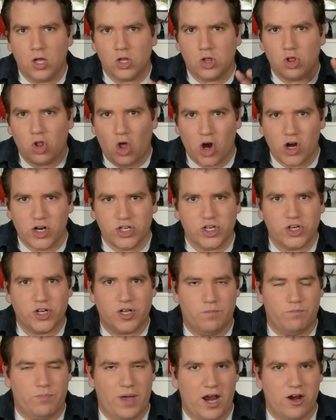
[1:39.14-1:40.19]
Larger
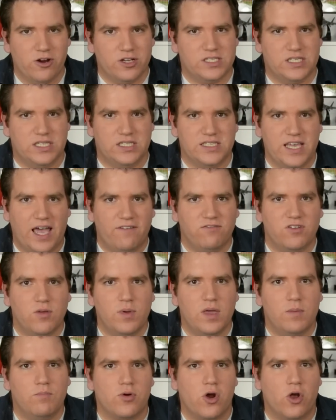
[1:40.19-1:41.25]
comparisons have to
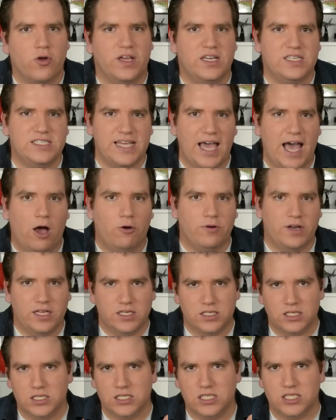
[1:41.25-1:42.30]
be broken down
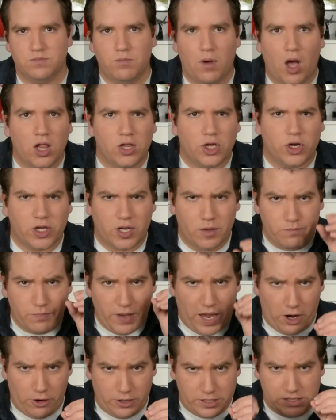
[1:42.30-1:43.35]
into smaller
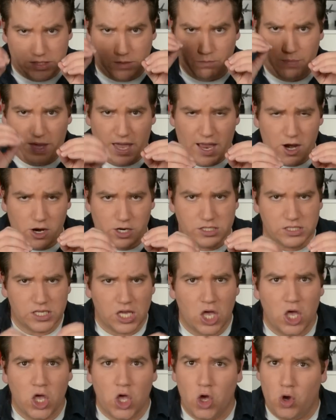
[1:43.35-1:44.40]
comparison pairs,
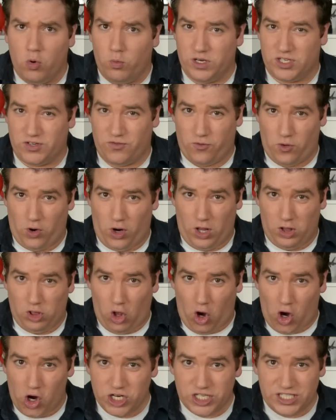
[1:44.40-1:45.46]
which for a
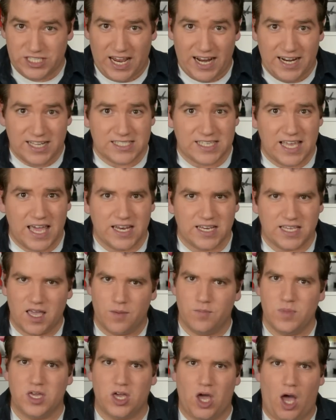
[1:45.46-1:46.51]
large dataset
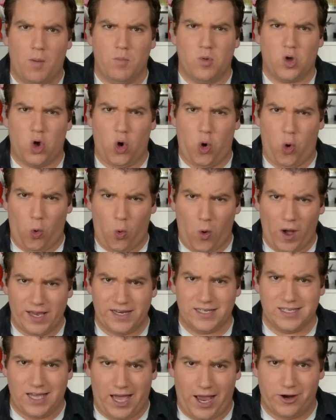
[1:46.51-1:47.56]
can become
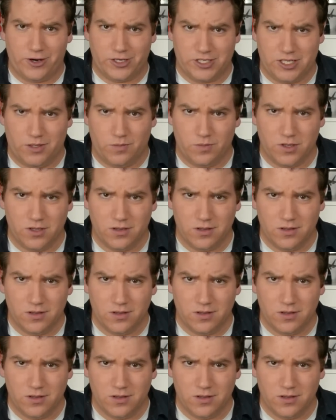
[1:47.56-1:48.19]
quite tiresome.